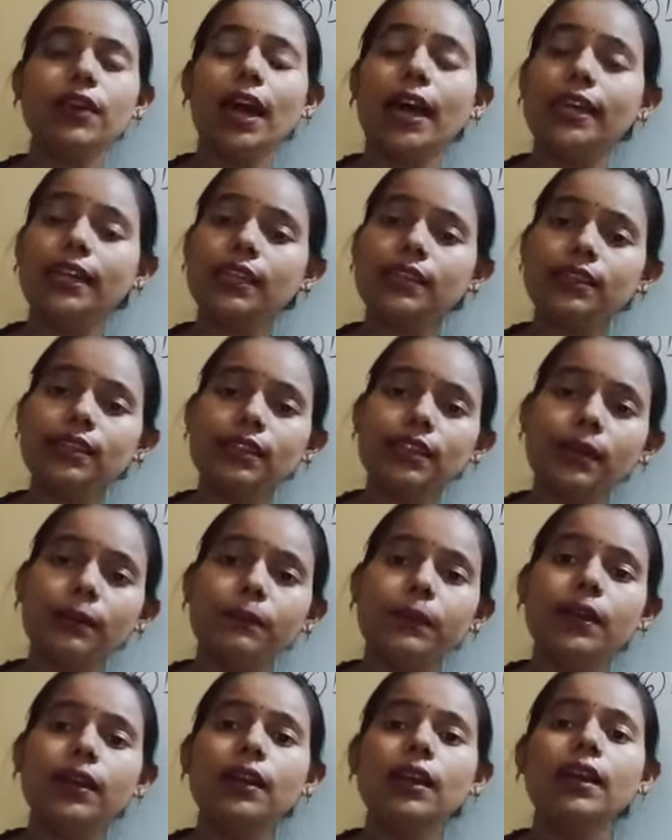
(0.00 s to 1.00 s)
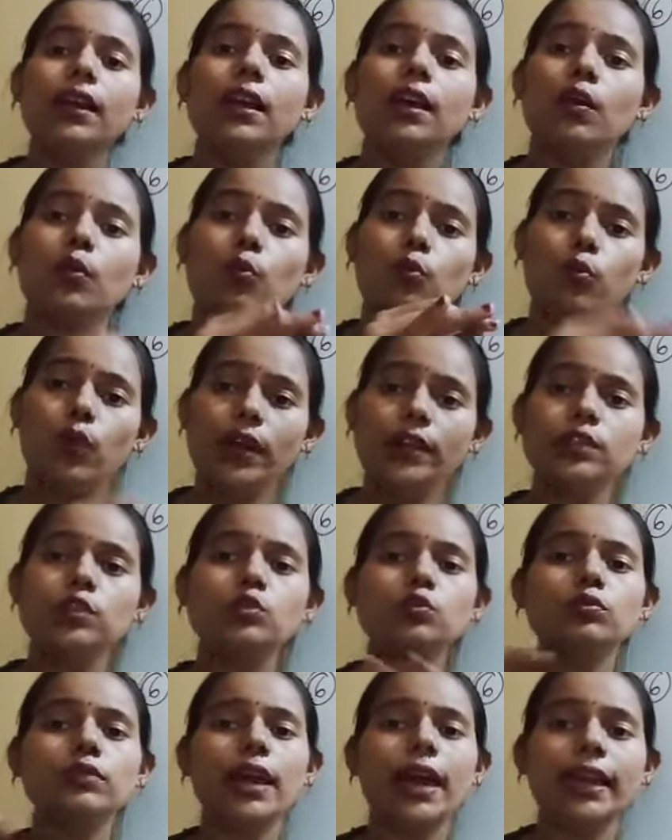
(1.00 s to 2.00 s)
any other number 1
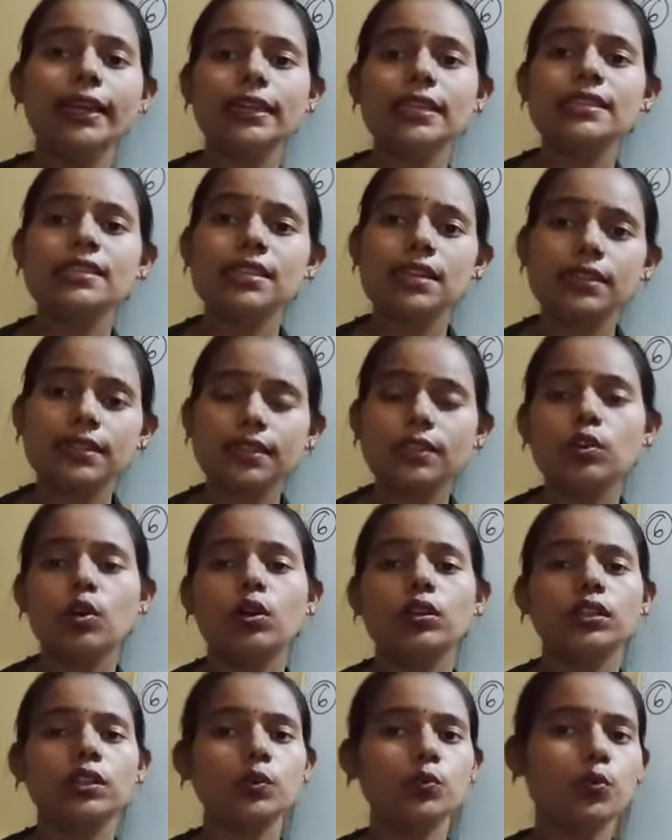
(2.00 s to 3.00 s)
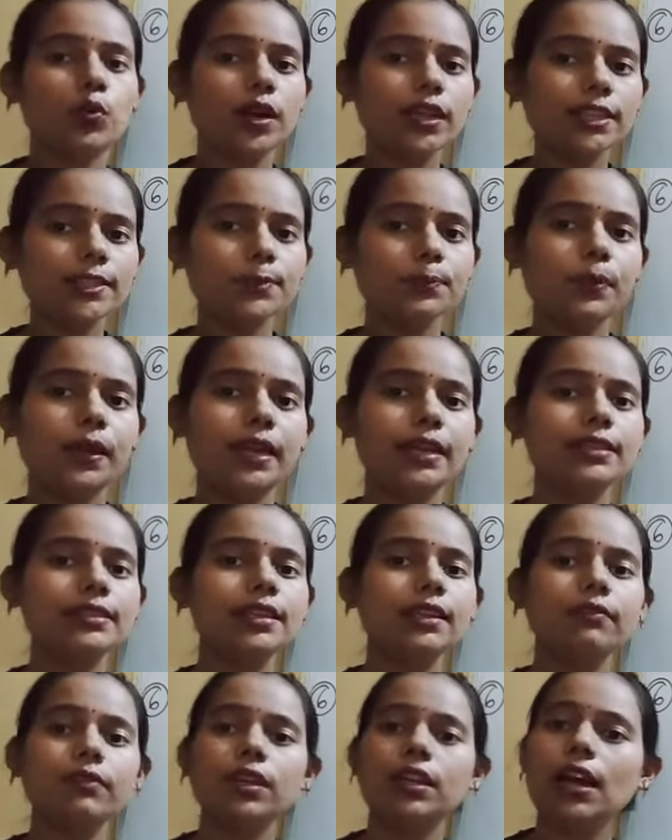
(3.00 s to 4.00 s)
to 9 is written on the ones place,
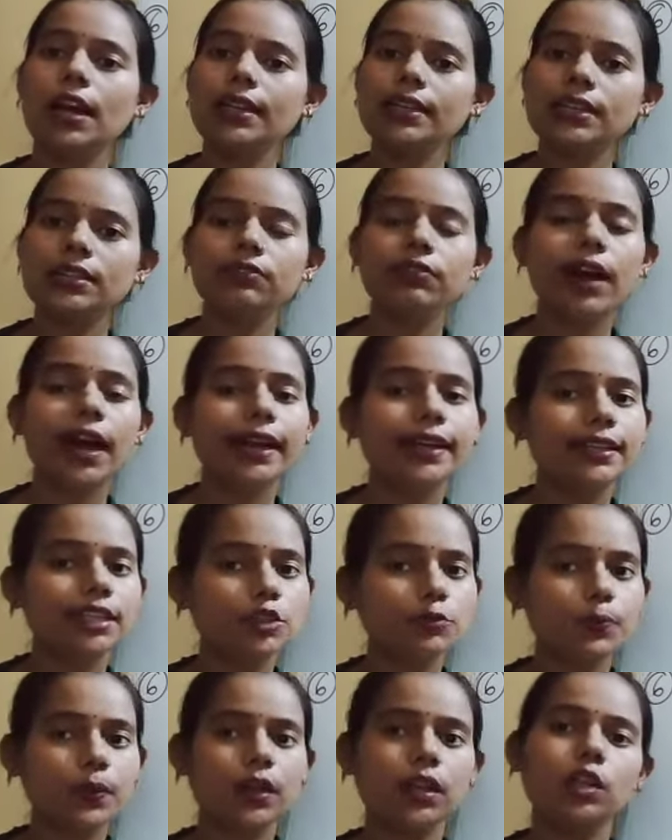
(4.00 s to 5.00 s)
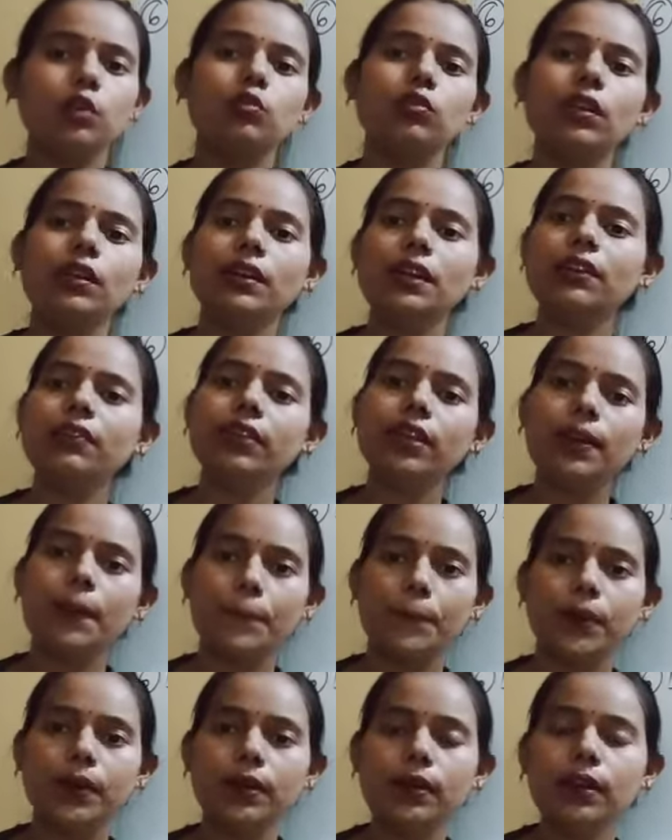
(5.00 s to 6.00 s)
then we can't divide this particular given
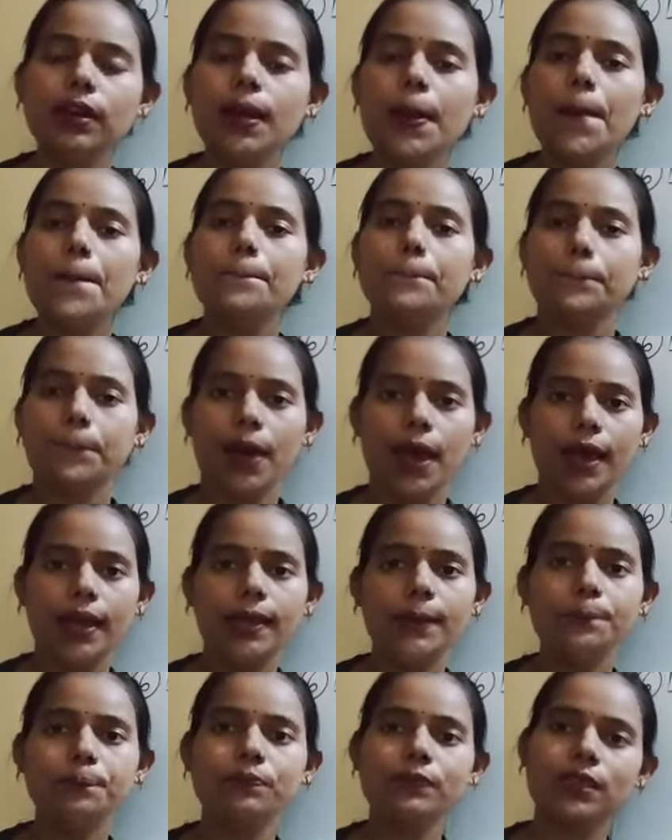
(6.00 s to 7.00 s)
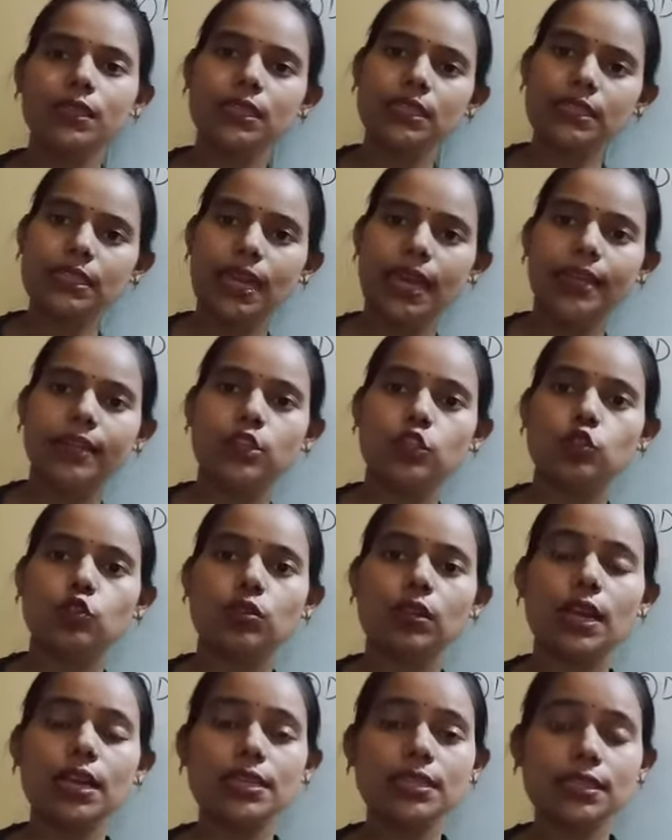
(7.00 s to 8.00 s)
number by 10. So
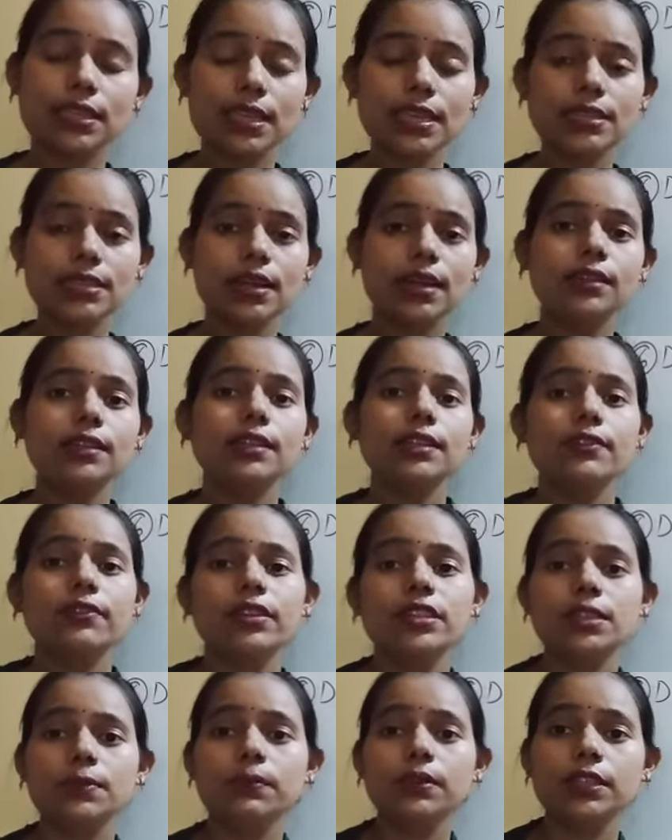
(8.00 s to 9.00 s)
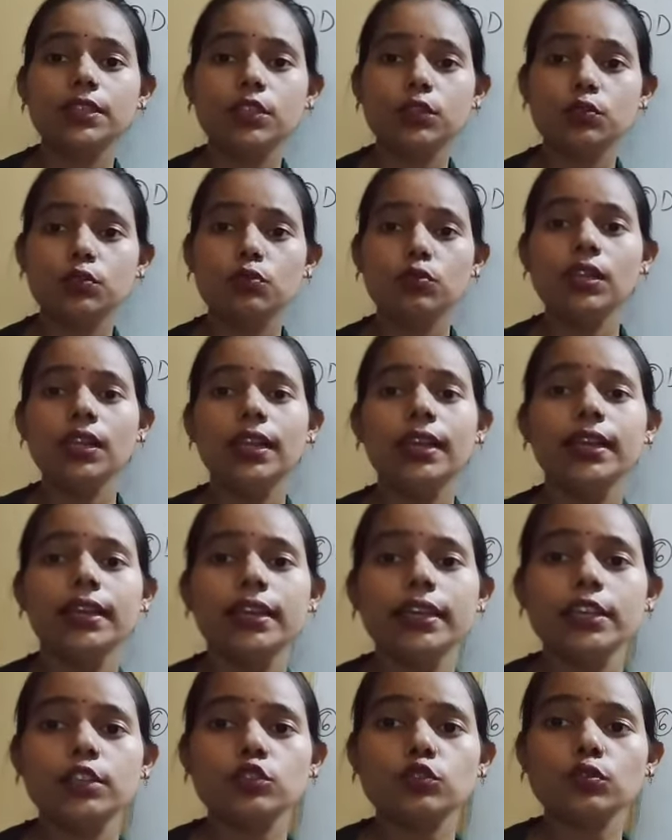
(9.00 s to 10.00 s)
class, these are the divisibility rule.
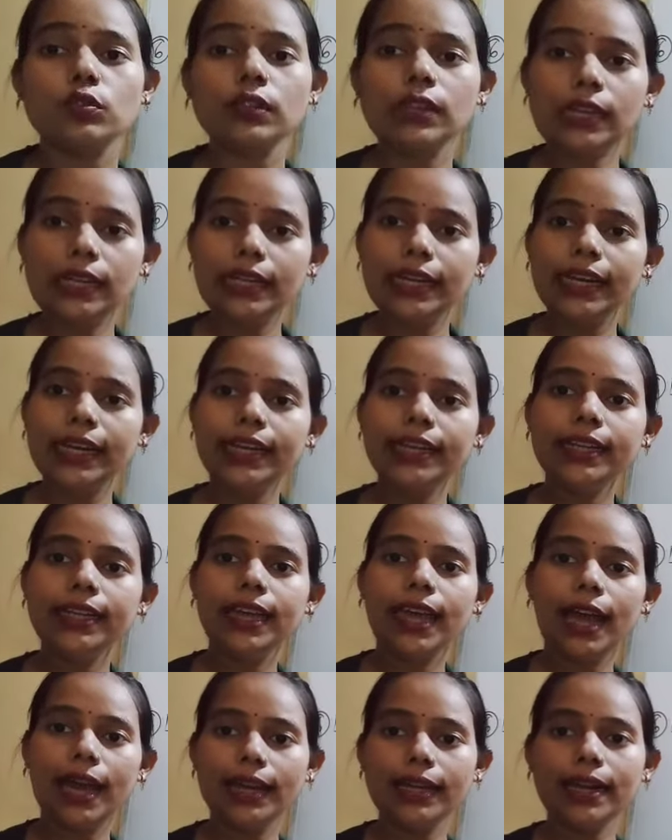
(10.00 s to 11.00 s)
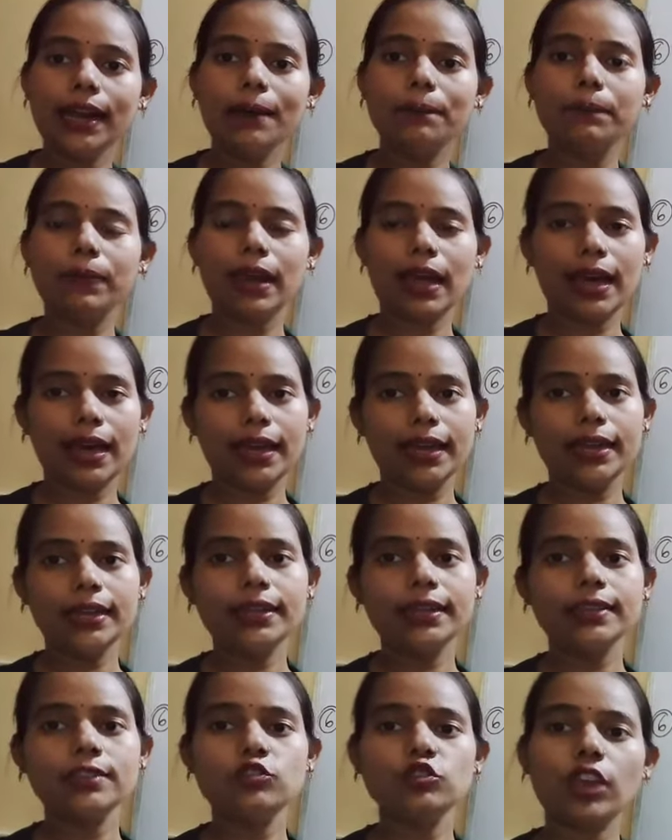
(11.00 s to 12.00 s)
So learn it and apply it
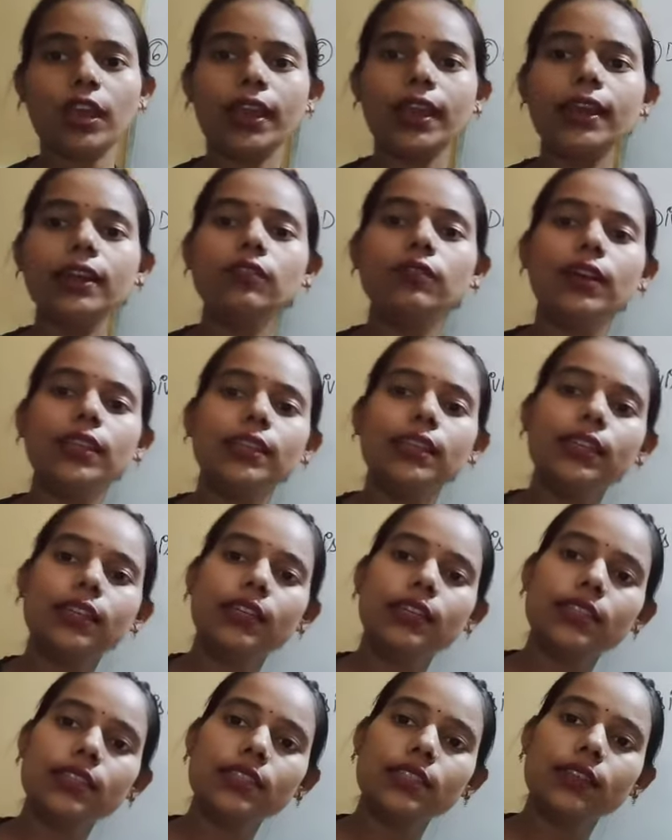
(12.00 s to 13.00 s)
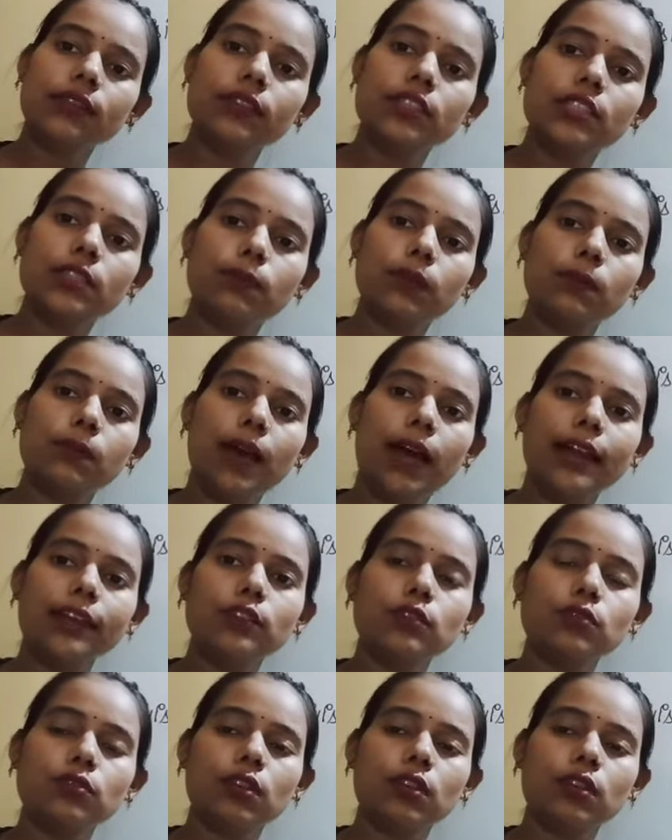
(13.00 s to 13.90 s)
and check it whether it is divisible by